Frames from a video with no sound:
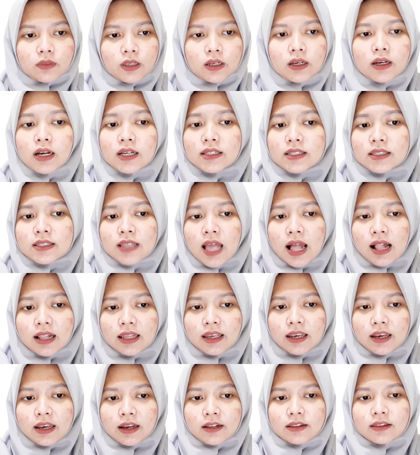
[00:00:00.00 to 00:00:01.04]
A
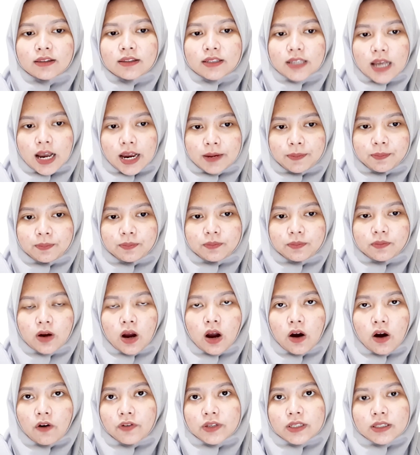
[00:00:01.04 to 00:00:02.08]
salient type
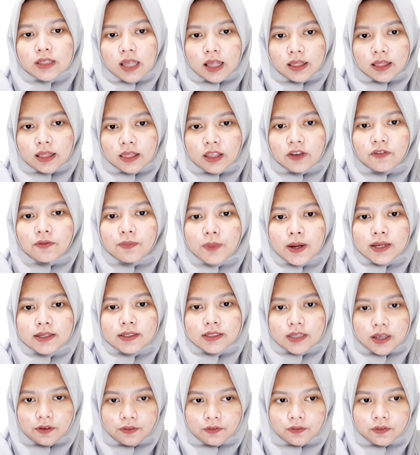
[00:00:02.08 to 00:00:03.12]
of stative
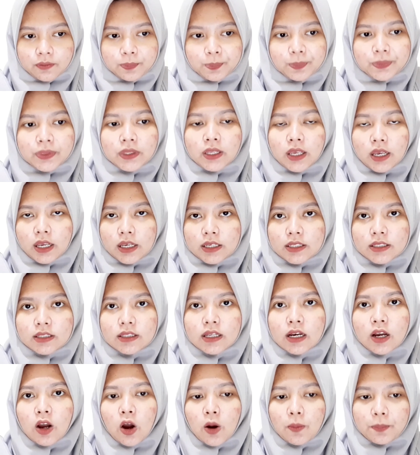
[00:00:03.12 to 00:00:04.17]
passive is the
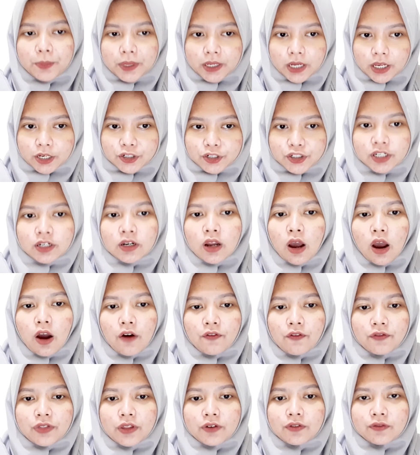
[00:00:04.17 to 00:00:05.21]
combination of the
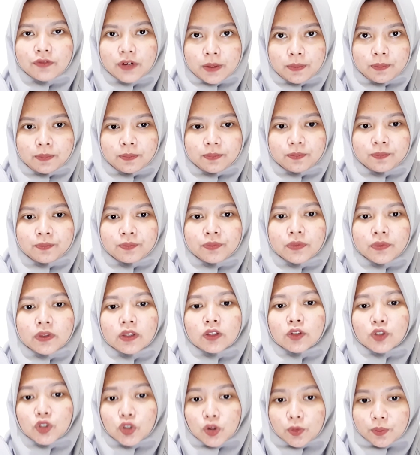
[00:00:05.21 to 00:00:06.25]
verb
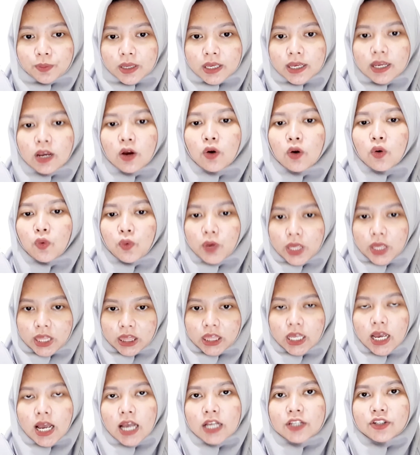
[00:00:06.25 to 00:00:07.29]
to be with
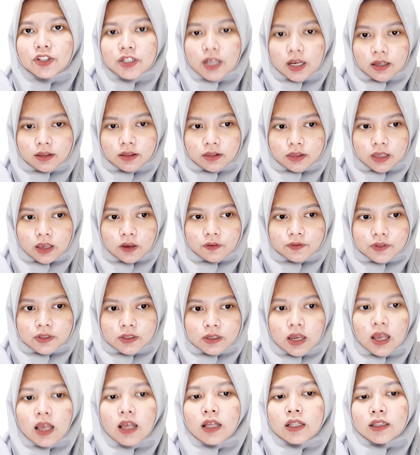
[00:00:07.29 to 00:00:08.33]
adjectives
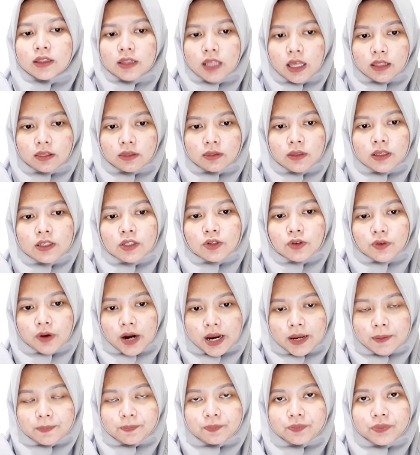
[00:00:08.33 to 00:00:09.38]
that describe
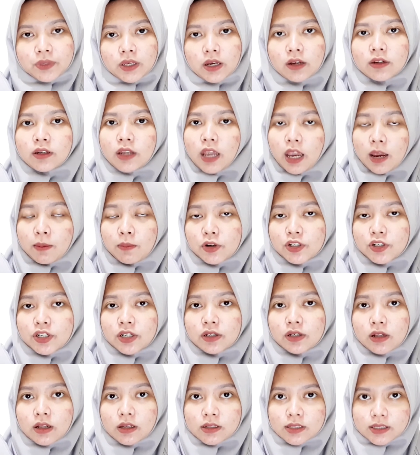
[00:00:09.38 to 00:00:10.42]
an
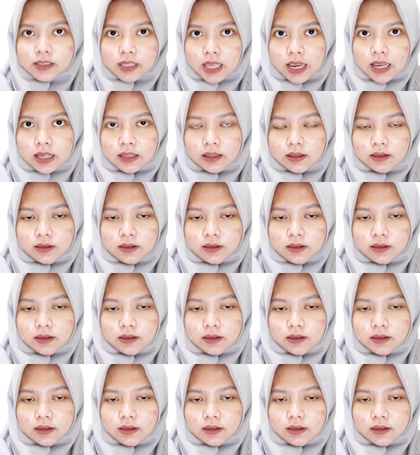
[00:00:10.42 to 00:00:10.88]
emotional state.